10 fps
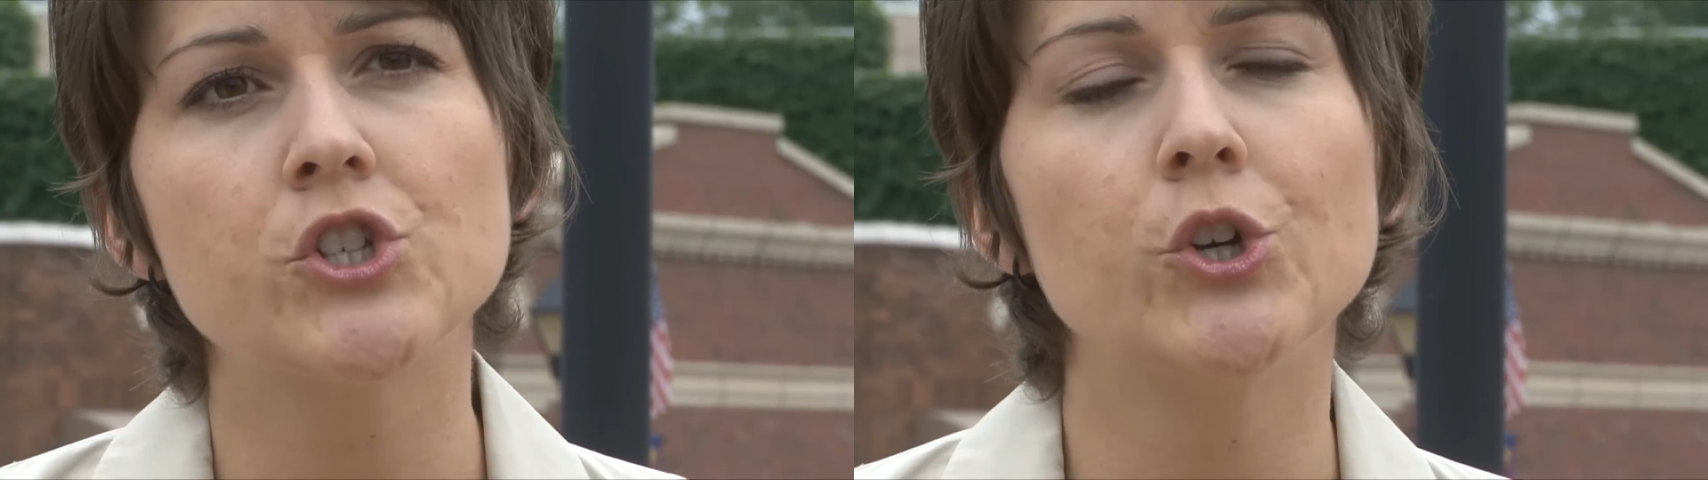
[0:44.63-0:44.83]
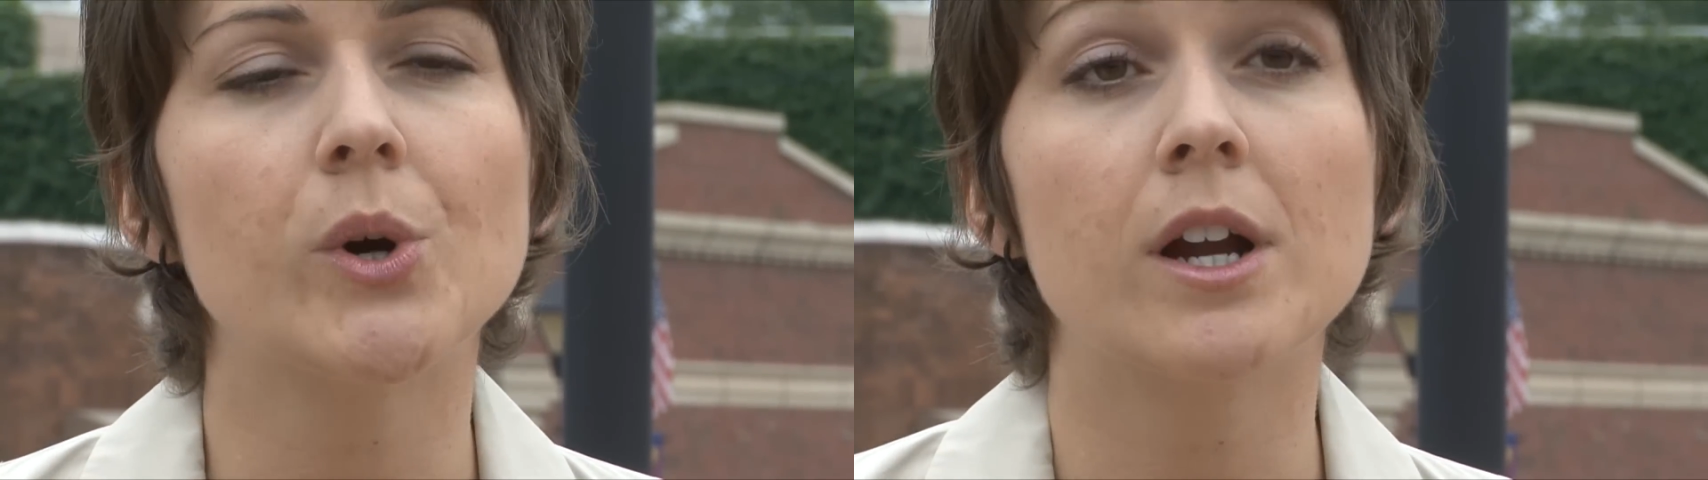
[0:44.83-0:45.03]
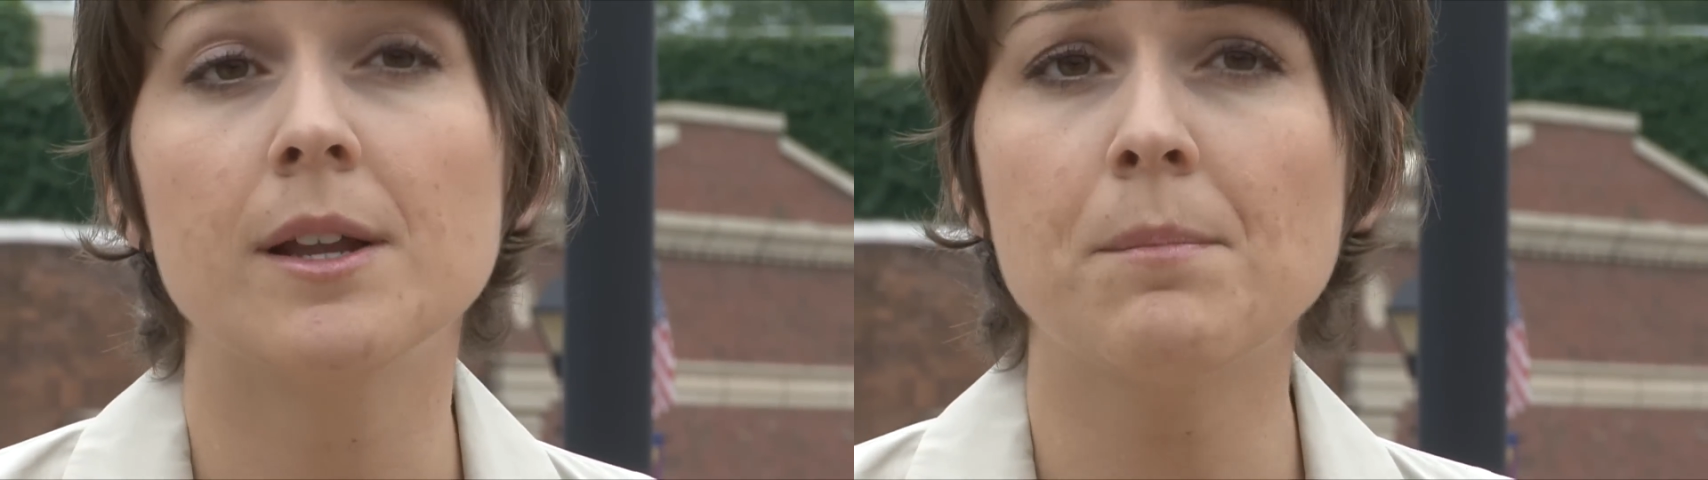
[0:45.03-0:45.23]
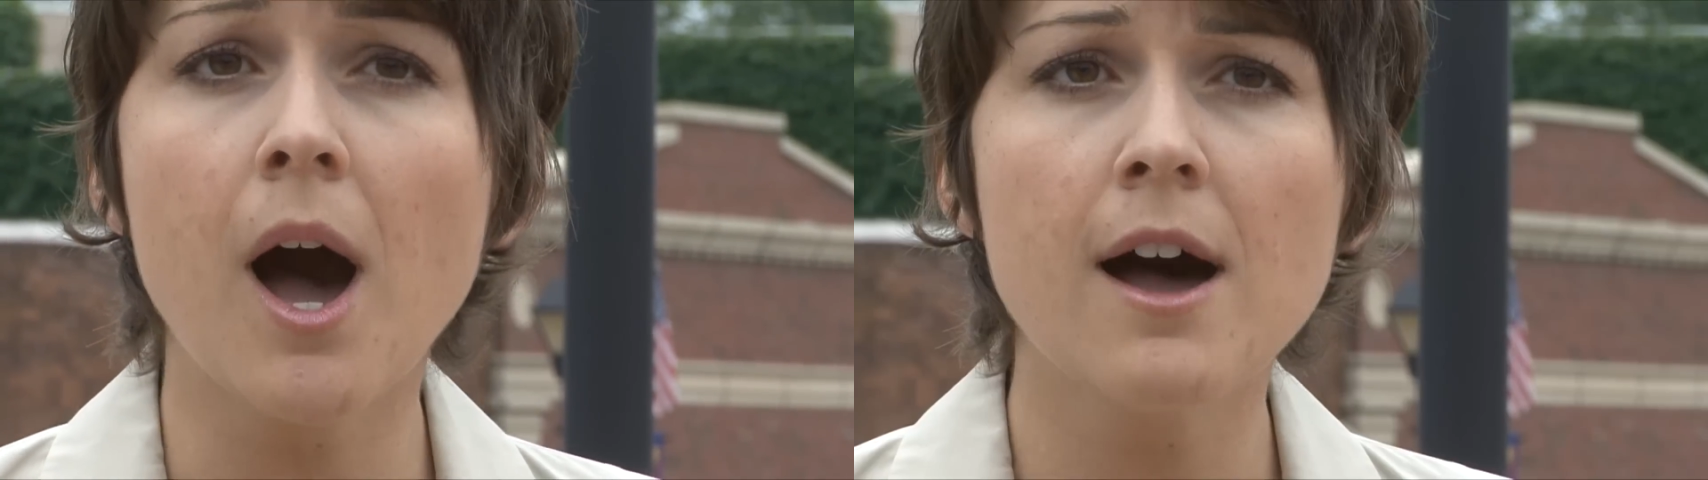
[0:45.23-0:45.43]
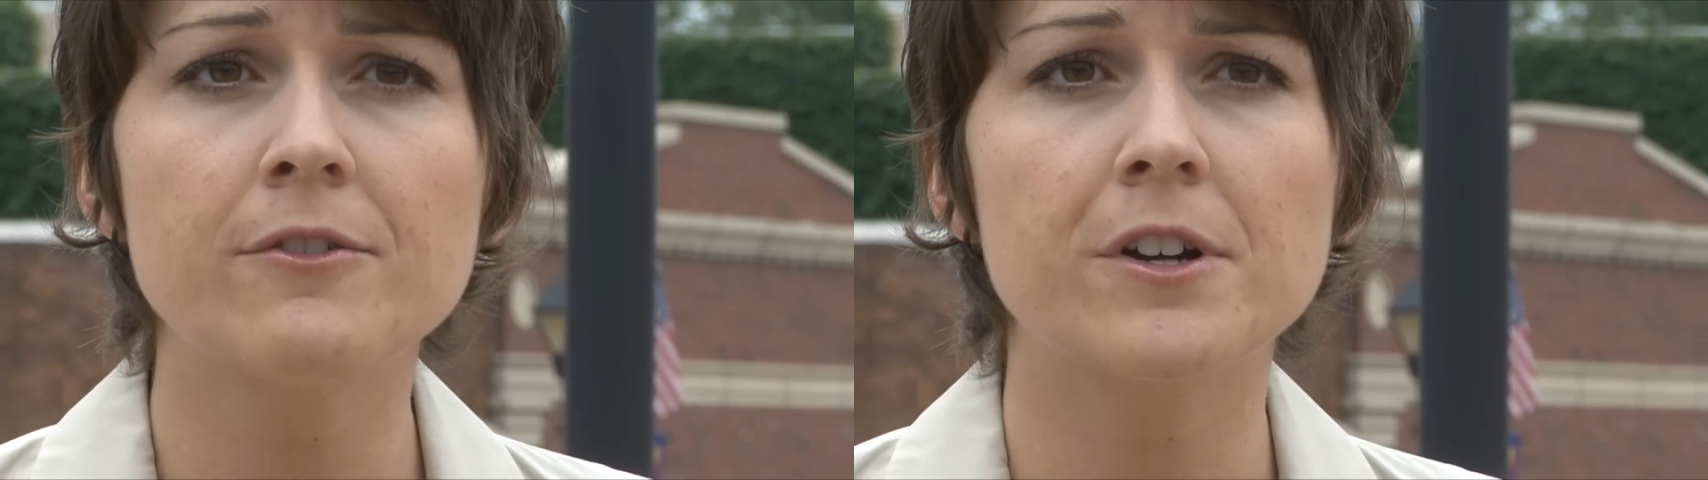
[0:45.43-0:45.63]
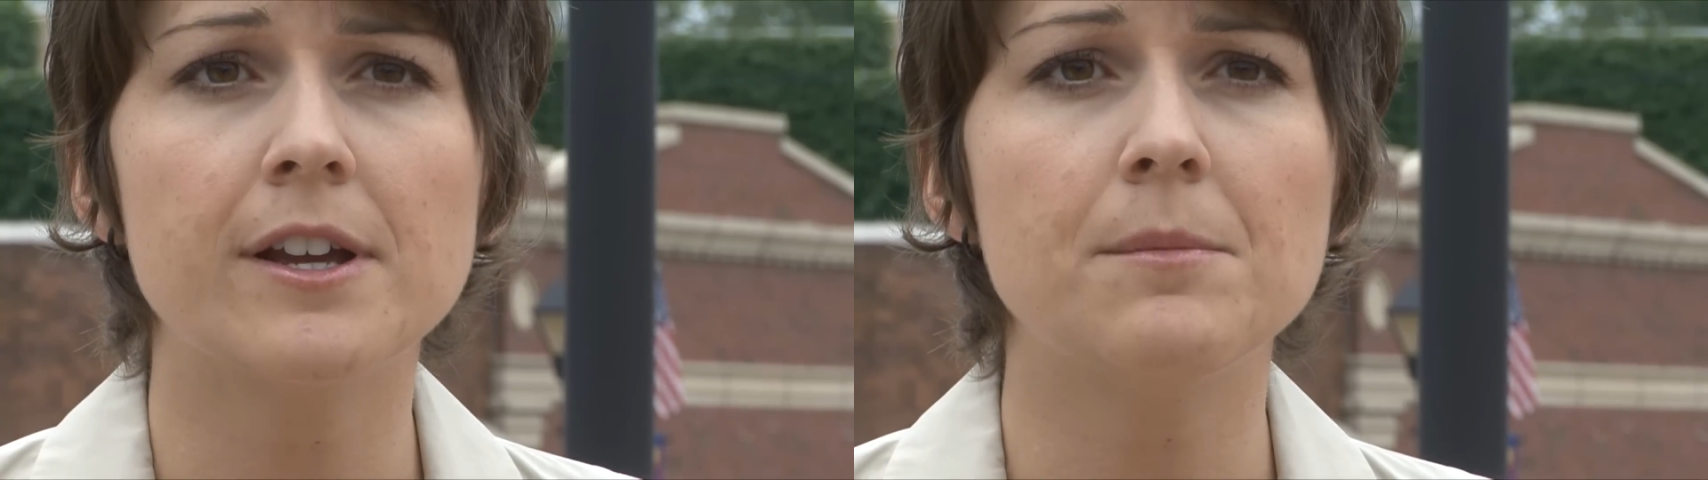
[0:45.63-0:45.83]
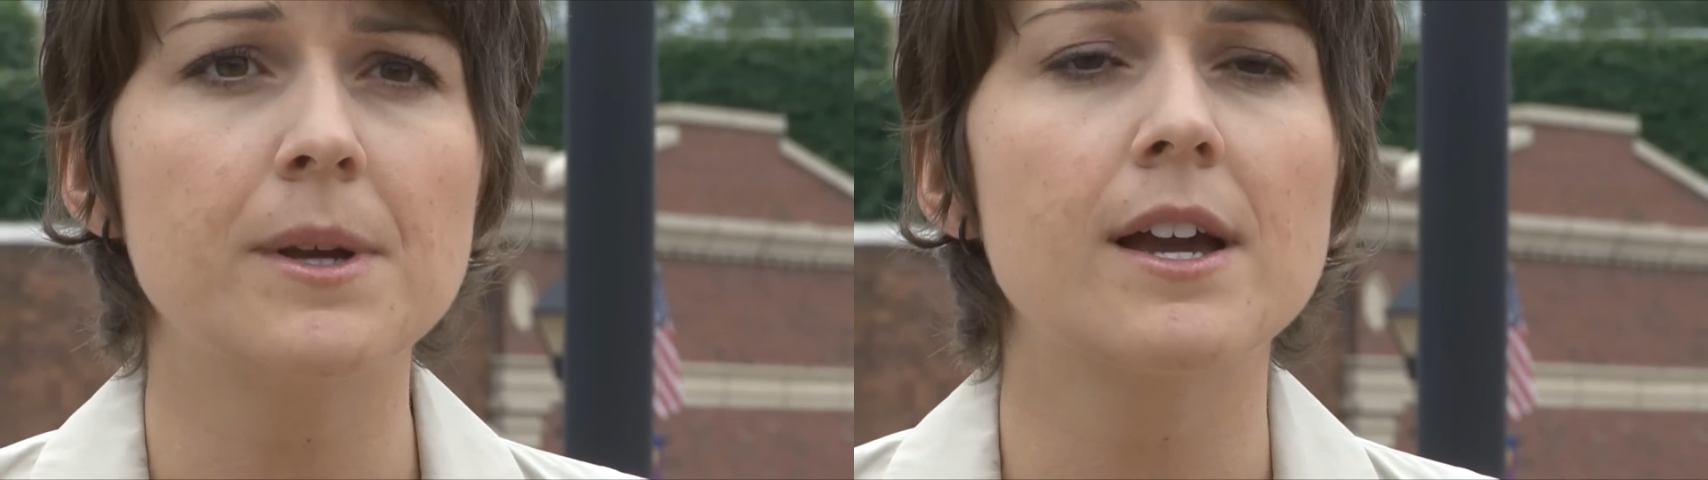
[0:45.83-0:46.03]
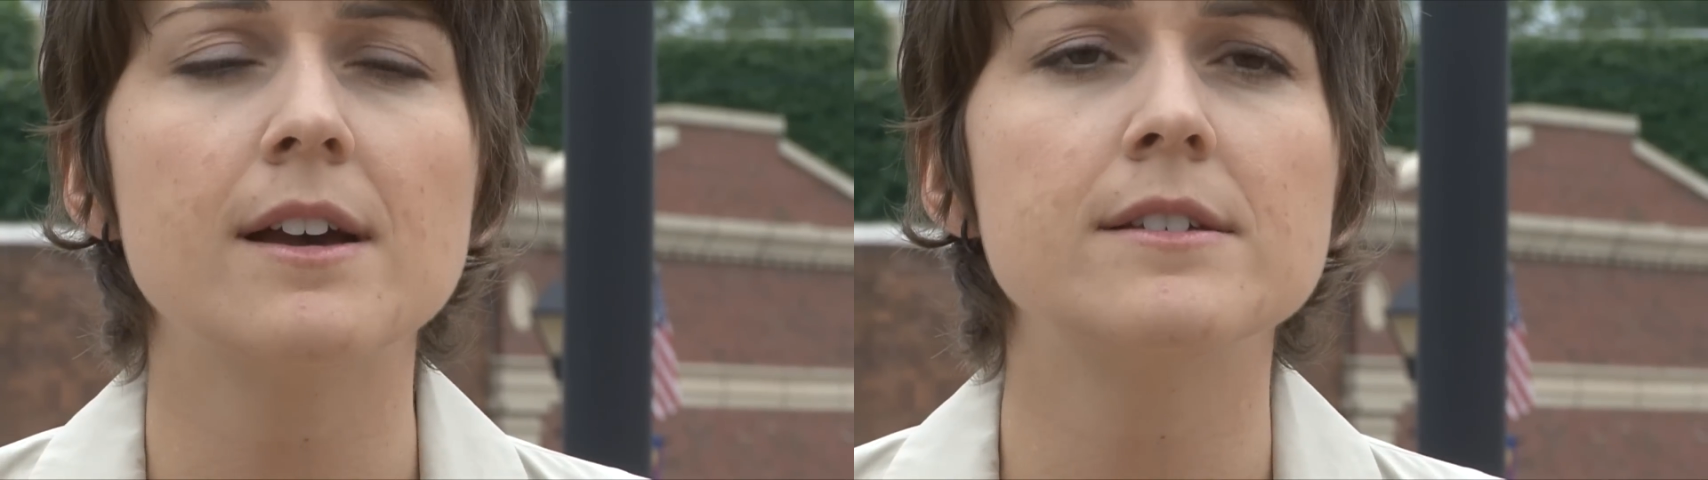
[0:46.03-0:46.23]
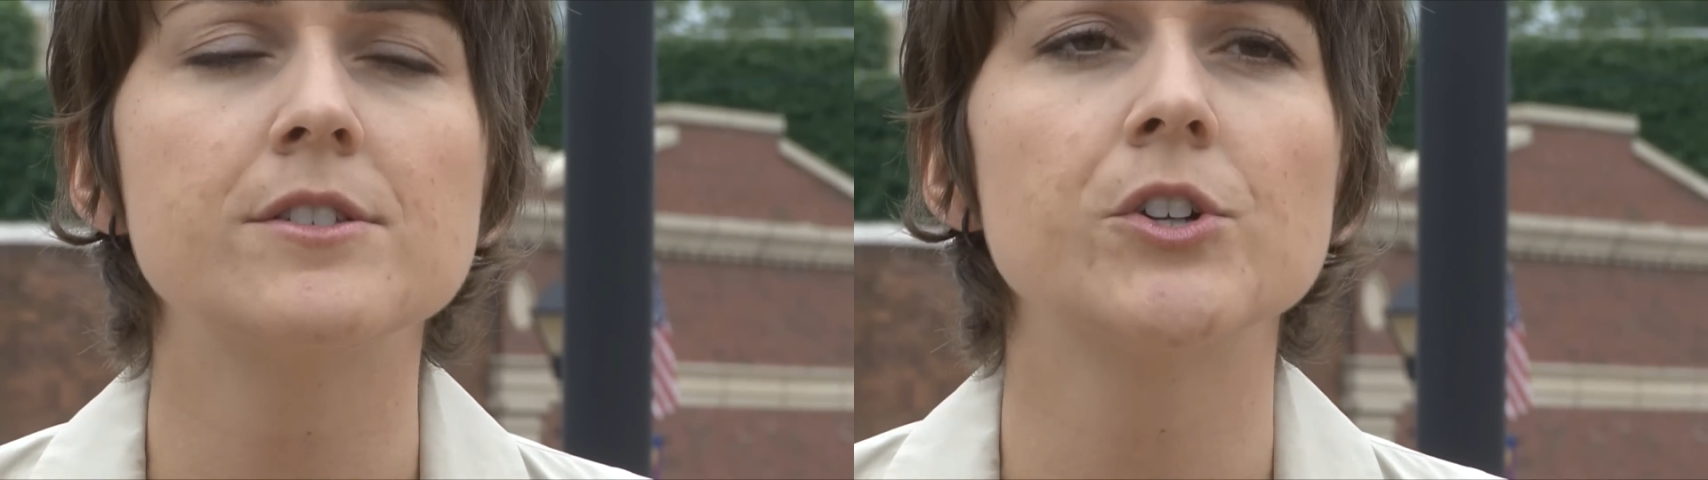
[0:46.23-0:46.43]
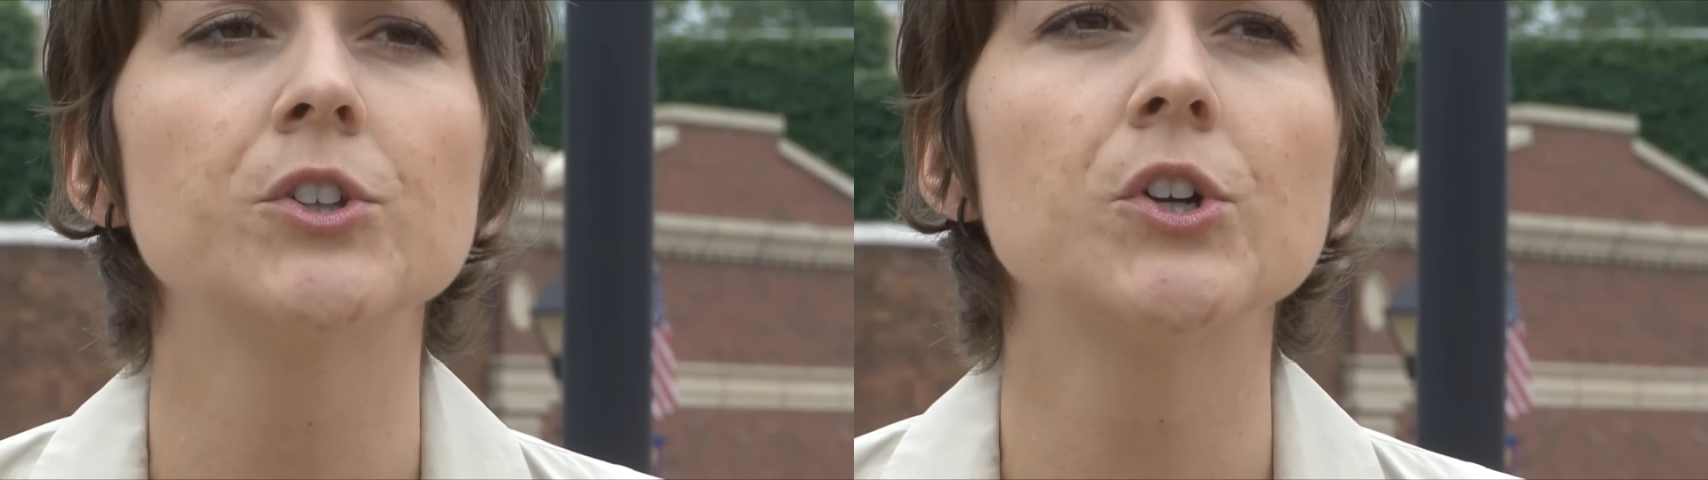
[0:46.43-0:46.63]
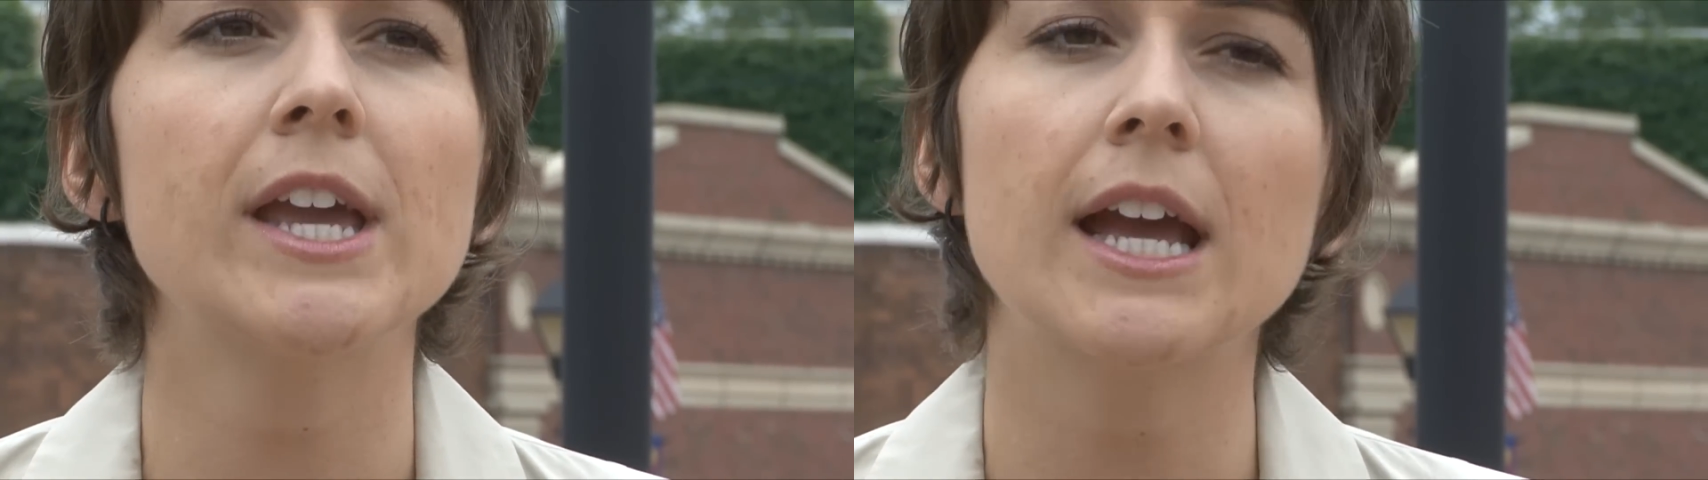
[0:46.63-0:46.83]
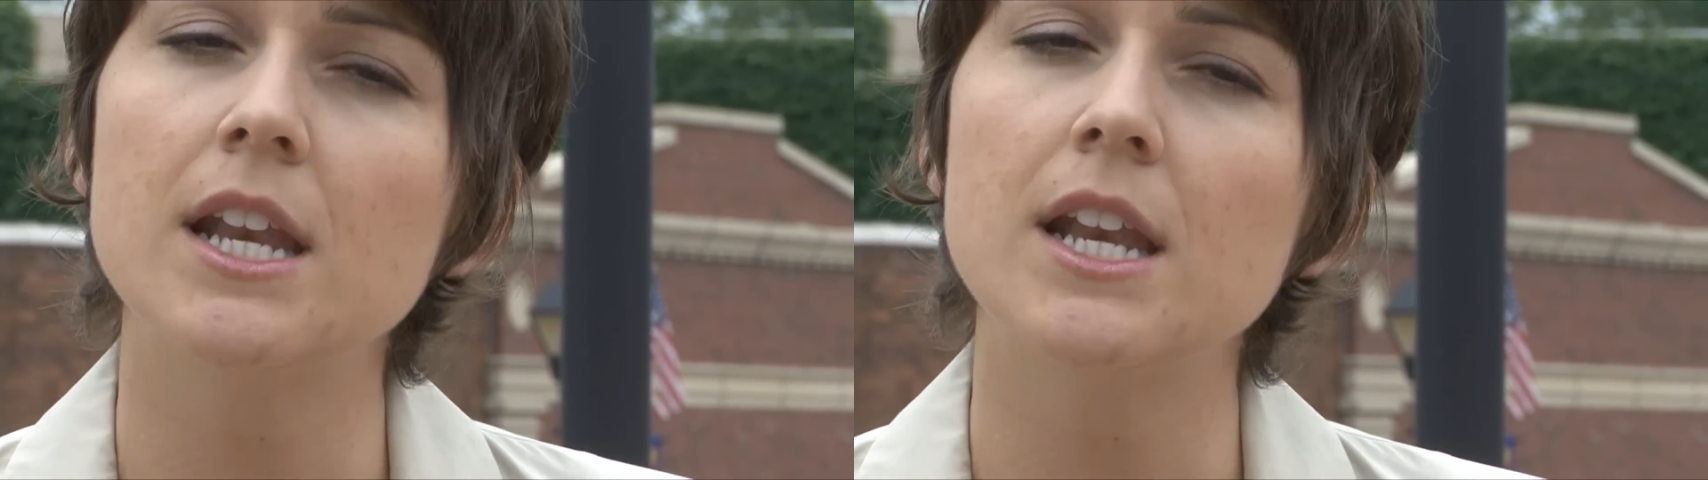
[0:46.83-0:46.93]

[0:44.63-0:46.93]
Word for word: who are in poverty because you're looking at